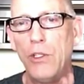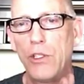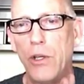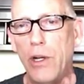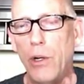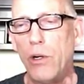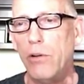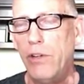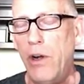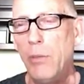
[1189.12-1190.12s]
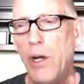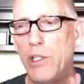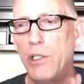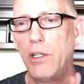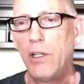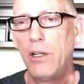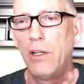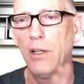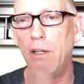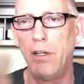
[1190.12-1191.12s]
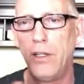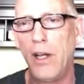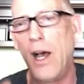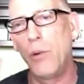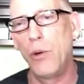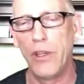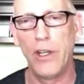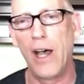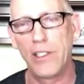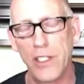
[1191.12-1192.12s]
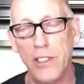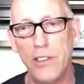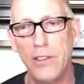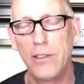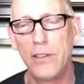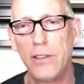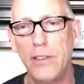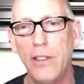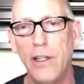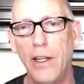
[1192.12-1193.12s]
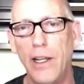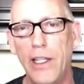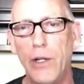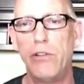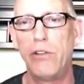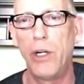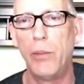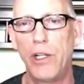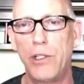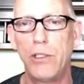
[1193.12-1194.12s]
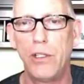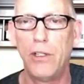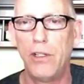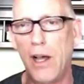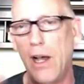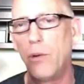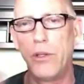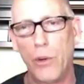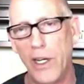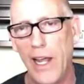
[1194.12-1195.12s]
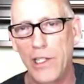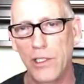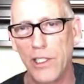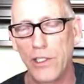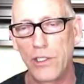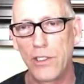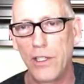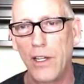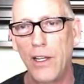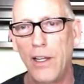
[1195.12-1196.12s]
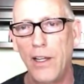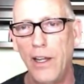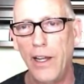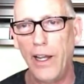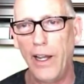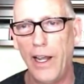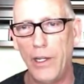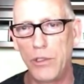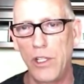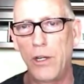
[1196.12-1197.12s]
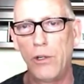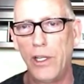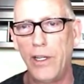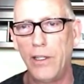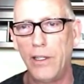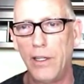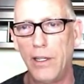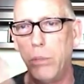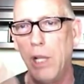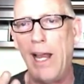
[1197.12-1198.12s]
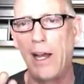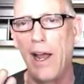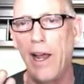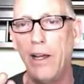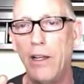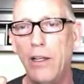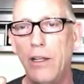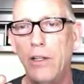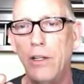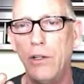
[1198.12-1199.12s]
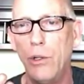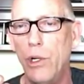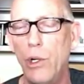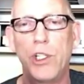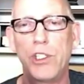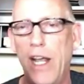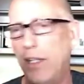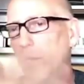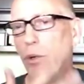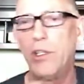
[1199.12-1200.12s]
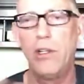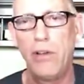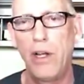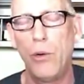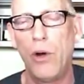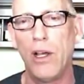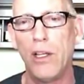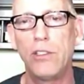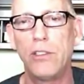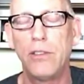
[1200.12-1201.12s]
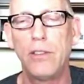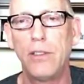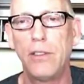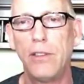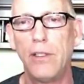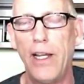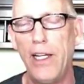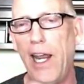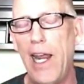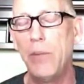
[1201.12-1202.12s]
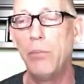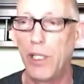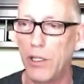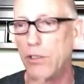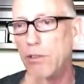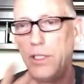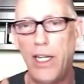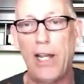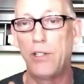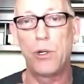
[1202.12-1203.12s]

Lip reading: So they were very much not with the Nazis, and they were very much not with the white nationalists. And he was literally a black guy who knew exactly what the event was, and he came because he had